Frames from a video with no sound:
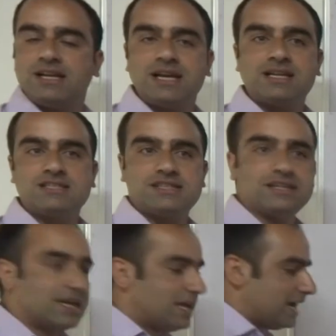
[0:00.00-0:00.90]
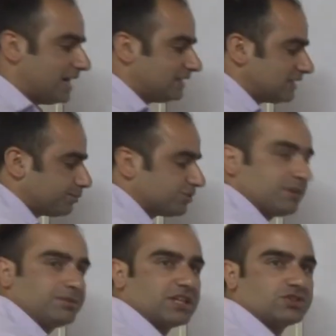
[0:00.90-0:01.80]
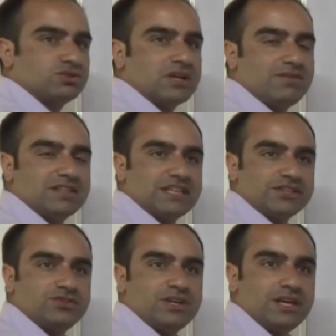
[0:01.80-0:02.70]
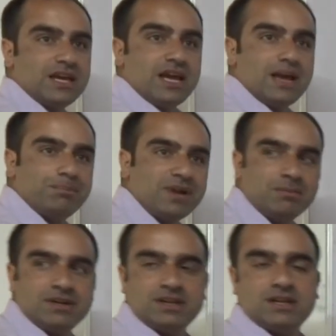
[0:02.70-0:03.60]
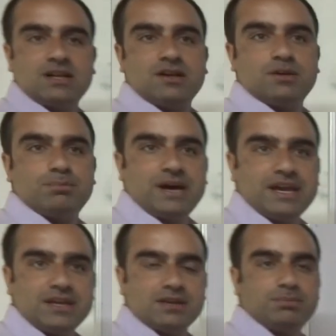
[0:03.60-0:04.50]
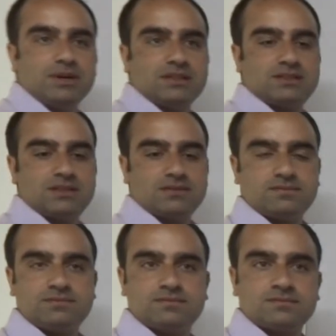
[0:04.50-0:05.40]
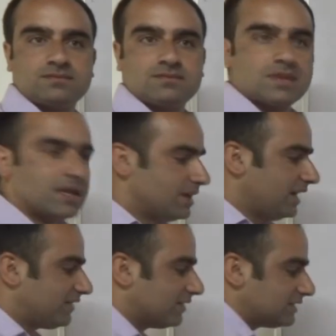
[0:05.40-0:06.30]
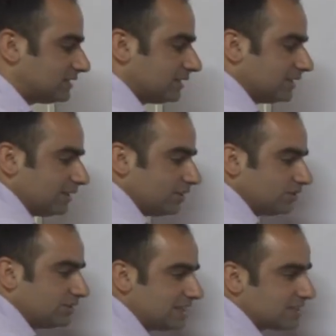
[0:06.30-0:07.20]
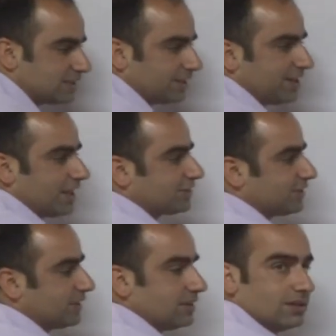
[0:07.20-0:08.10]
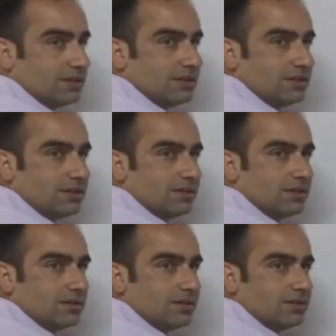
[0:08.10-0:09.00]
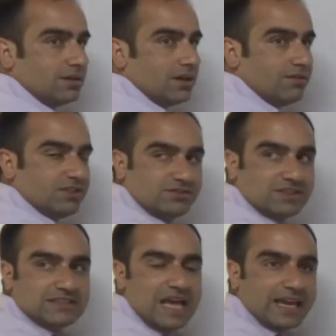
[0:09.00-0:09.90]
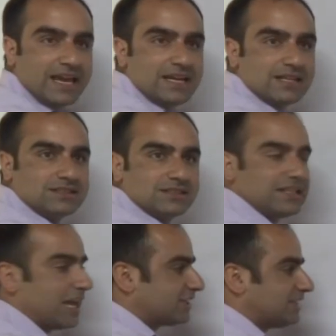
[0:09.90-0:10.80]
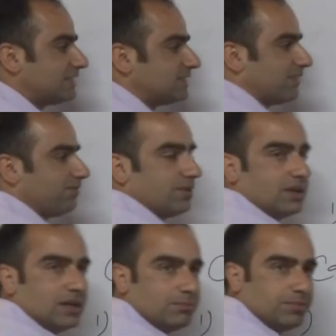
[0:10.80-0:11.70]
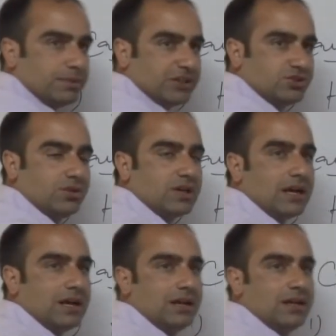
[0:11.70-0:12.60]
dynasty, and this Pushyamitra Shunga was actually a Brahman by birth. It was, this reaction which was against the actions of Ashoka,